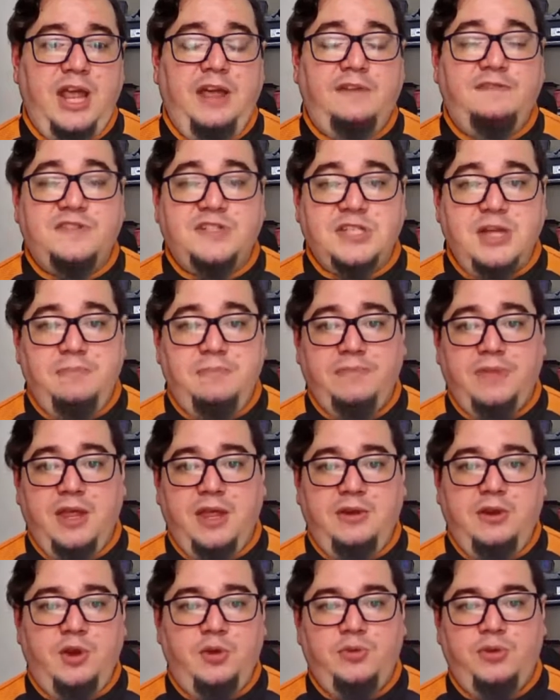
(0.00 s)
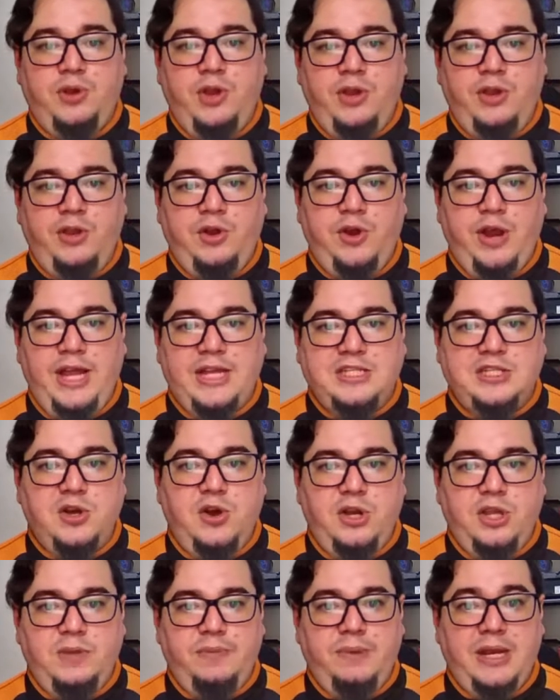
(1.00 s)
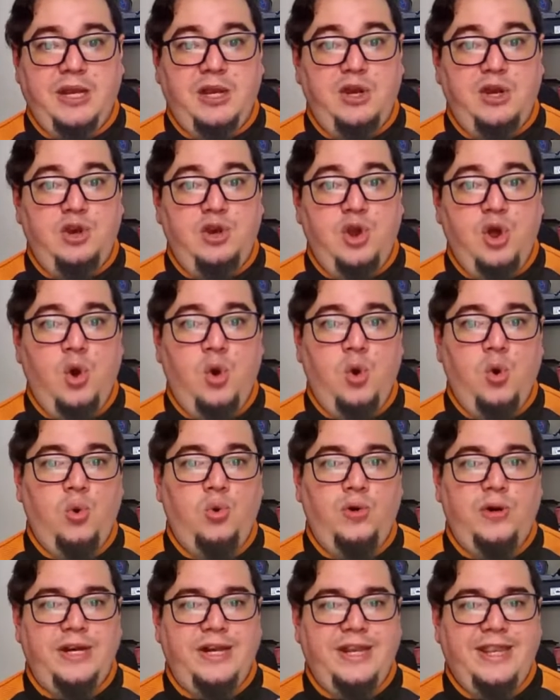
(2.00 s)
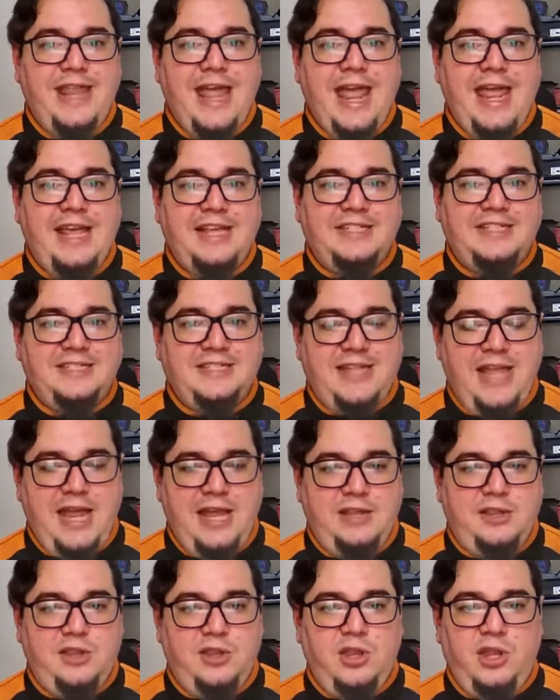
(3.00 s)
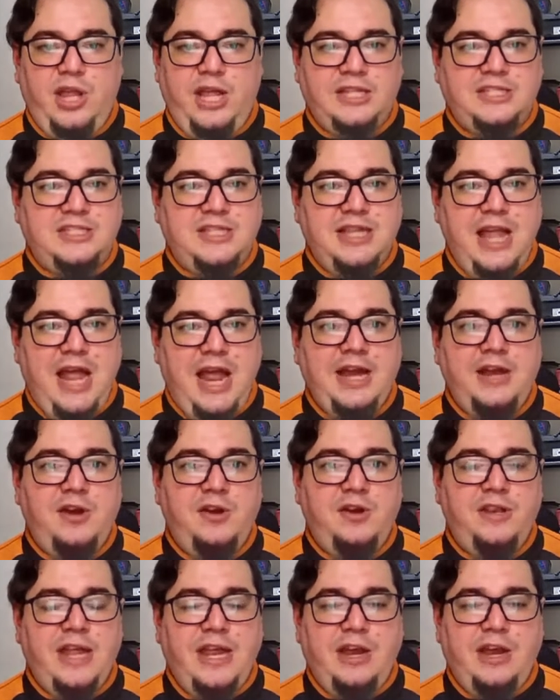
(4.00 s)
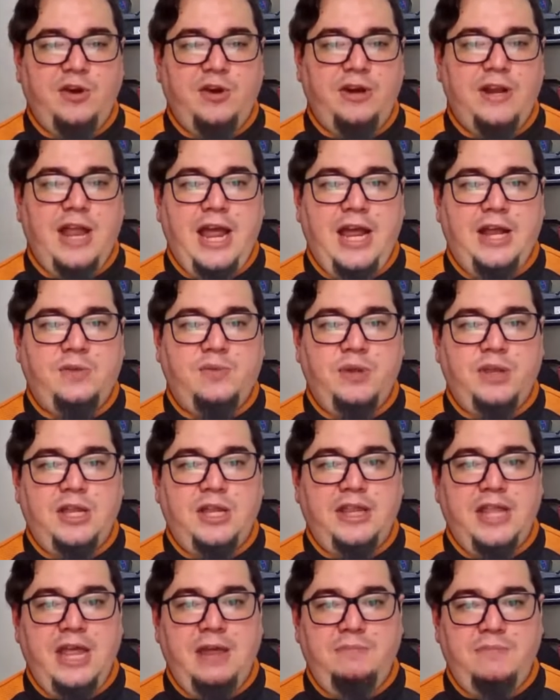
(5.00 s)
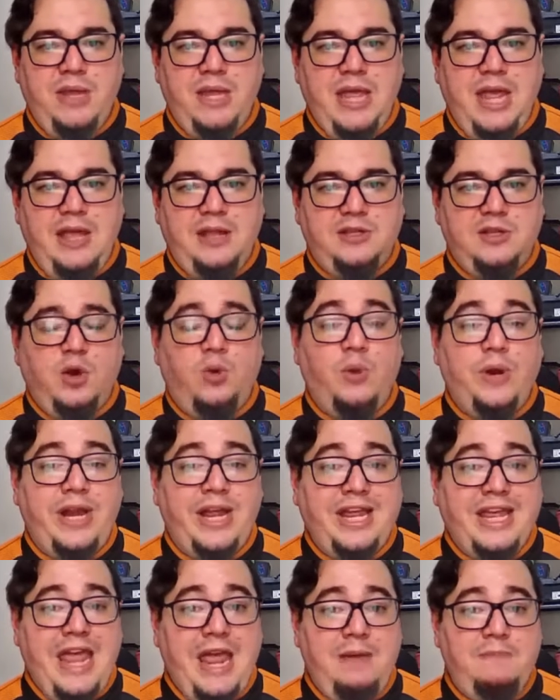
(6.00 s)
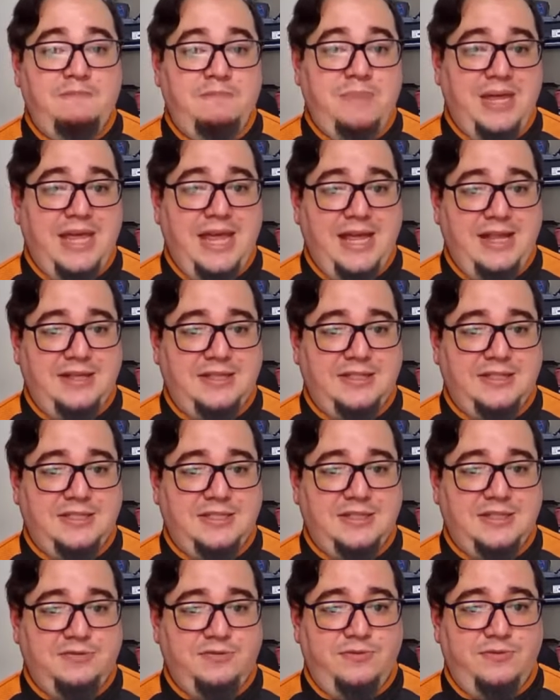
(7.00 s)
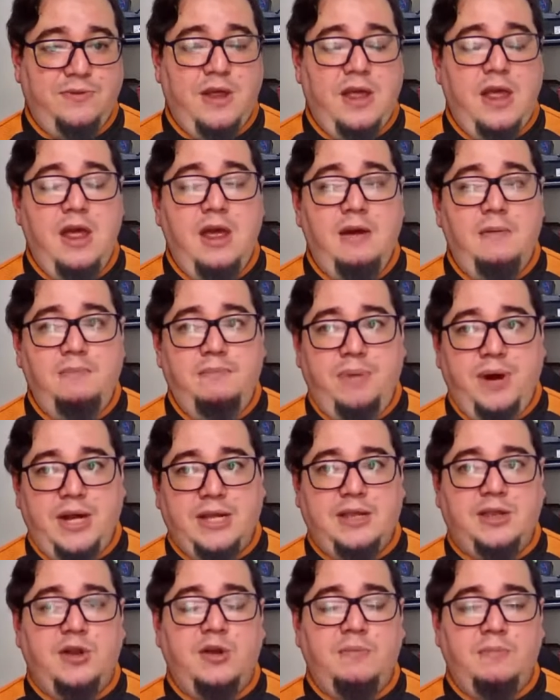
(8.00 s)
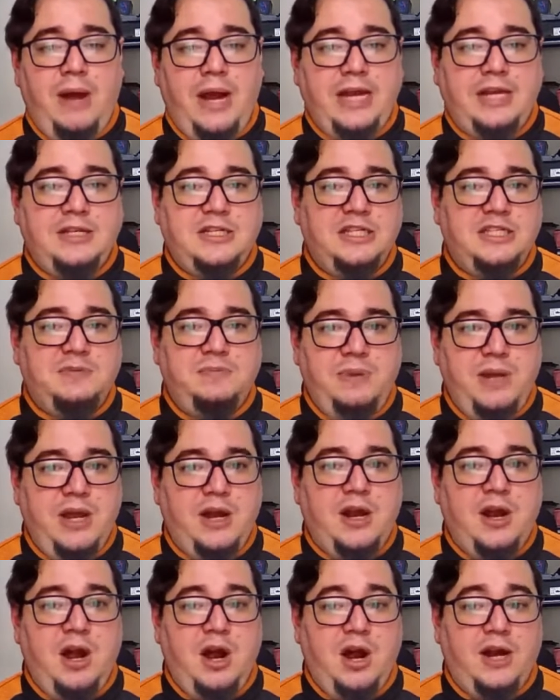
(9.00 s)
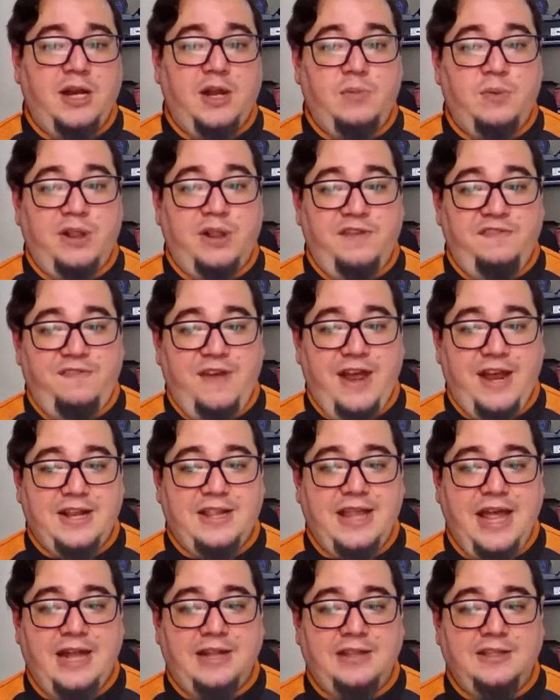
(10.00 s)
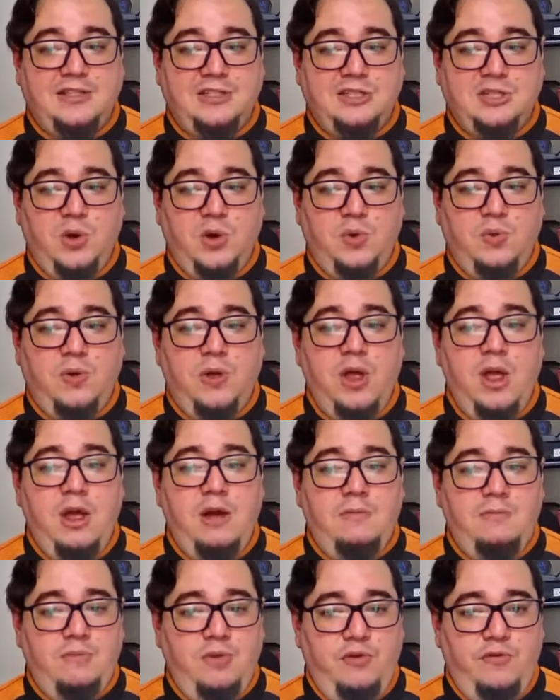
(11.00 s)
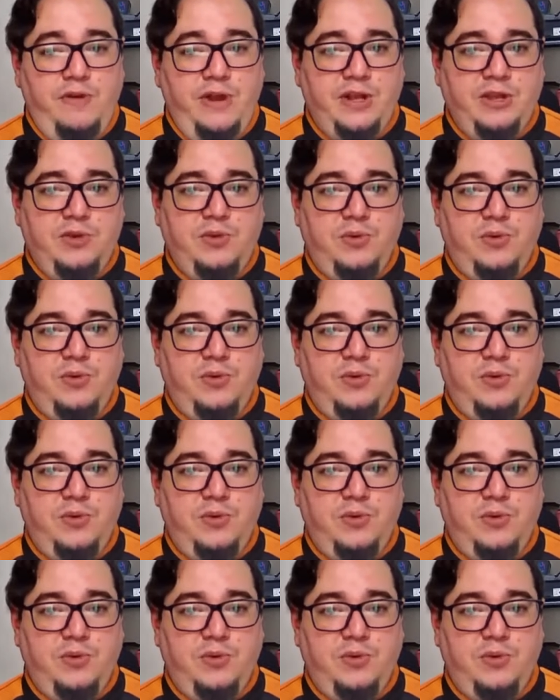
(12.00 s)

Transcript: if some, there is going to be no day state. It's neither day or night when the day begin or when a game begins, but there might just be a card that will affect that. So moving